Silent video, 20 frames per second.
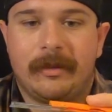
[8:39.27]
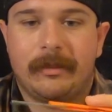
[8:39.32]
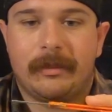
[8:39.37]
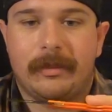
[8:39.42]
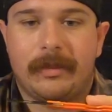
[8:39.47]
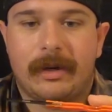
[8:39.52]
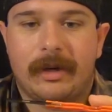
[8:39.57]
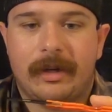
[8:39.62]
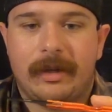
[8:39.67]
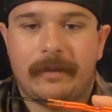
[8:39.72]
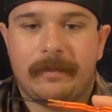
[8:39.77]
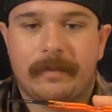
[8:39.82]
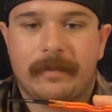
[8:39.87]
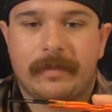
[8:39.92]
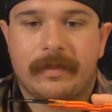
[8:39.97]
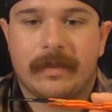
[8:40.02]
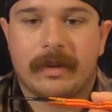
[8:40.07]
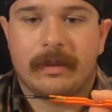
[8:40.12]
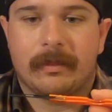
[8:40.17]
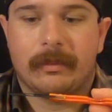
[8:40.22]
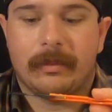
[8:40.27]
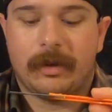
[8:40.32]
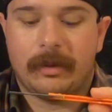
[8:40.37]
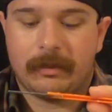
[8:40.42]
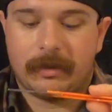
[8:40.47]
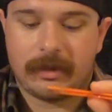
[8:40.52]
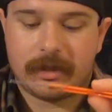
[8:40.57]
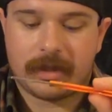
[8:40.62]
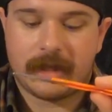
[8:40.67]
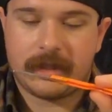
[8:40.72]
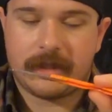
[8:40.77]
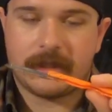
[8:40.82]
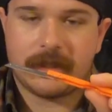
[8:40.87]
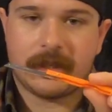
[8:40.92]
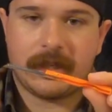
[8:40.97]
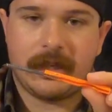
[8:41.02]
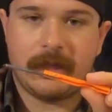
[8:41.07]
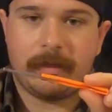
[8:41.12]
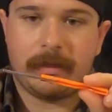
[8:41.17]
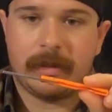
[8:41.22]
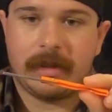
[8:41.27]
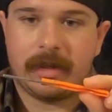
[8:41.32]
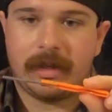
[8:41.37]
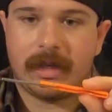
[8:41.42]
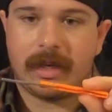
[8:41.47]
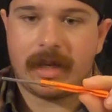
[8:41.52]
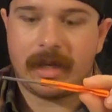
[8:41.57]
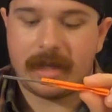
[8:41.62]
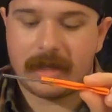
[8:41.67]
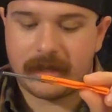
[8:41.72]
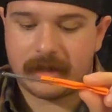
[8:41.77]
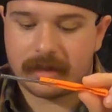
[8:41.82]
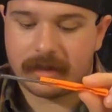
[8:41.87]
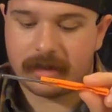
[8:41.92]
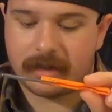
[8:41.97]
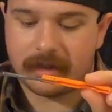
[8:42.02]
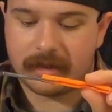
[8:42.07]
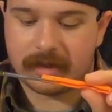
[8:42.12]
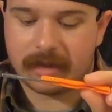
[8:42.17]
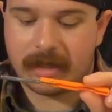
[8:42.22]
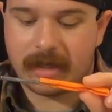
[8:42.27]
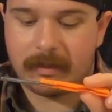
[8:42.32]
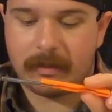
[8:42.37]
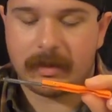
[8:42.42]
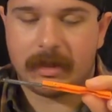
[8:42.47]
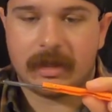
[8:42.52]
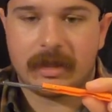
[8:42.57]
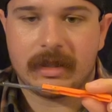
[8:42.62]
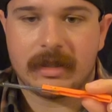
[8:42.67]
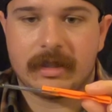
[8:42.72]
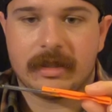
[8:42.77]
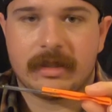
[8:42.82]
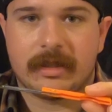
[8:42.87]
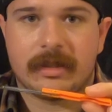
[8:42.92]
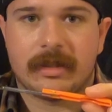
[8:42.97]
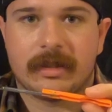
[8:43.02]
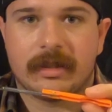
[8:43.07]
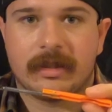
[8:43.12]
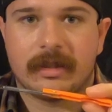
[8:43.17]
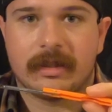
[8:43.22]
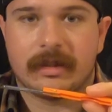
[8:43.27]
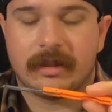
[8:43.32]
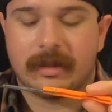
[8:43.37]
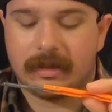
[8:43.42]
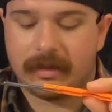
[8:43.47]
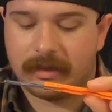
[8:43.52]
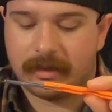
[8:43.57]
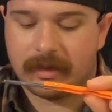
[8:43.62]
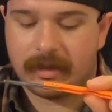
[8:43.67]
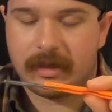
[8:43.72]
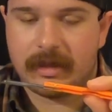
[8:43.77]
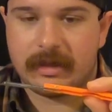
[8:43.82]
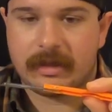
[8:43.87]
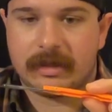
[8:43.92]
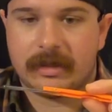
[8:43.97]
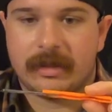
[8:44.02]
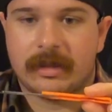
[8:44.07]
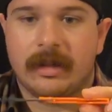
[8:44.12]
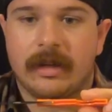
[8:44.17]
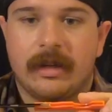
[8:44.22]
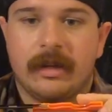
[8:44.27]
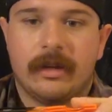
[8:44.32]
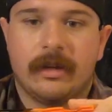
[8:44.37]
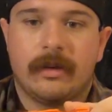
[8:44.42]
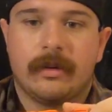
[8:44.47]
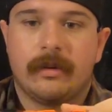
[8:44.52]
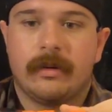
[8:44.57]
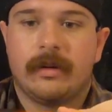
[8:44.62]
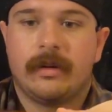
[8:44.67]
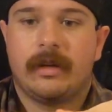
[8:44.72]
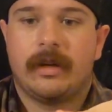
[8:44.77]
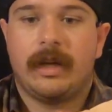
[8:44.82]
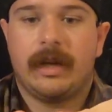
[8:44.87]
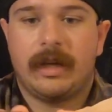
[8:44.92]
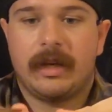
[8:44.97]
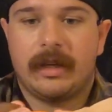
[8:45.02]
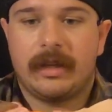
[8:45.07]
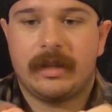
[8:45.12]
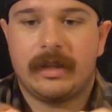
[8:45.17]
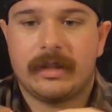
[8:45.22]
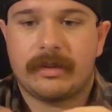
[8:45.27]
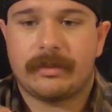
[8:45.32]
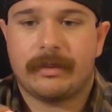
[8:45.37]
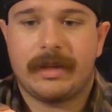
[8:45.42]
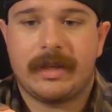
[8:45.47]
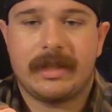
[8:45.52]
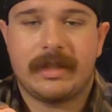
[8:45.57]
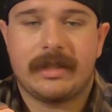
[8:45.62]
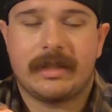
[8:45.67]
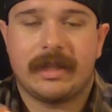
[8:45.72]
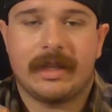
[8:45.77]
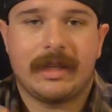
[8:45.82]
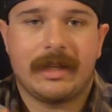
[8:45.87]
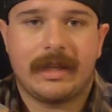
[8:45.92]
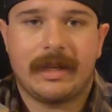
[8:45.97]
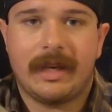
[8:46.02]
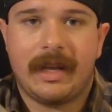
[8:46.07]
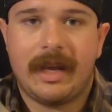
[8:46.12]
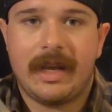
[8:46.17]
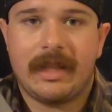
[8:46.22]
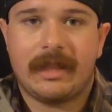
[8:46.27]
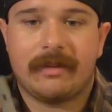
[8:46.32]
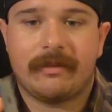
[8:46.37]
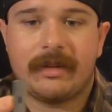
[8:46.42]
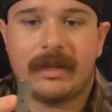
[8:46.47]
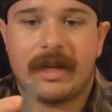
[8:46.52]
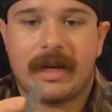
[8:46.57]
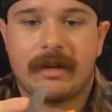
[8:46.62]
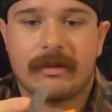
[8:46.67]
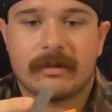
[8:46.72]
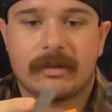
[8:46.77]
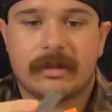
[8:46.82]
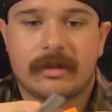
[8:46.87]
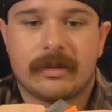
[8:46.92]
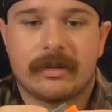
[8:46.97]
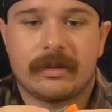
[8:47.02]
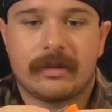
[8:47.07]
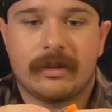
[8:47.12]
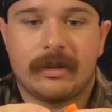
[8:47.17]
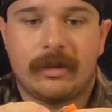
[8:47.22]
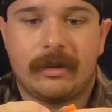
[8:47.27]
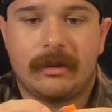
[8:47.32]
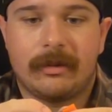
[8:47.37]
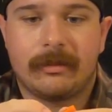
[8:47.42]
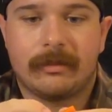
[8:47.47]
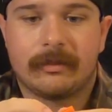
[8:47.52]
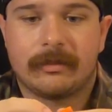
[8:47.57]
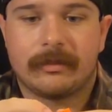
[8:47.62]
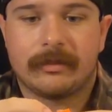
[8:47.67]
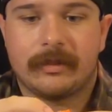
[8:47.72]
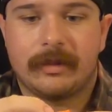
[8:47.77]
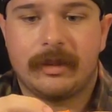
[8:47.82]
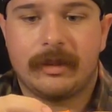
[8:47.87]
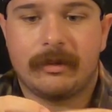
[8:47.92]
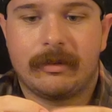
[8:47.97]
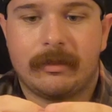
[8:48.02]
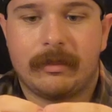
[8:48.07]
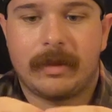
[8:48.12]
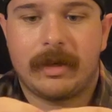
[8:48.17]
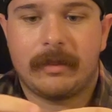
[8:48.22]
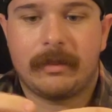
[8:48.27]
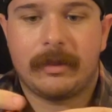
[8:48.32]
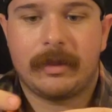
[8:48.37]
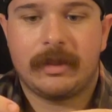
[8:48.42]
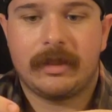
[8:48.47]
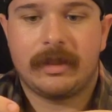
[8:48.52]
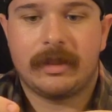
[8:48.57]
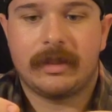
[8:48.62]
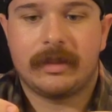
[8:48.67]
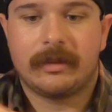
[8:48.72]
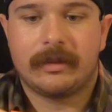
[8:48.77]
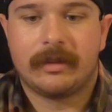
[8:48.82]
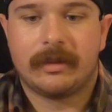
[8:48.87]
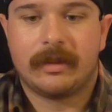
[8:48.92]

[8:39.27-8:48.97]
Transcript: But pretty much I just keep it as the same thing as this. And this weighs like 1/8 of an ounce. So, in my opinion,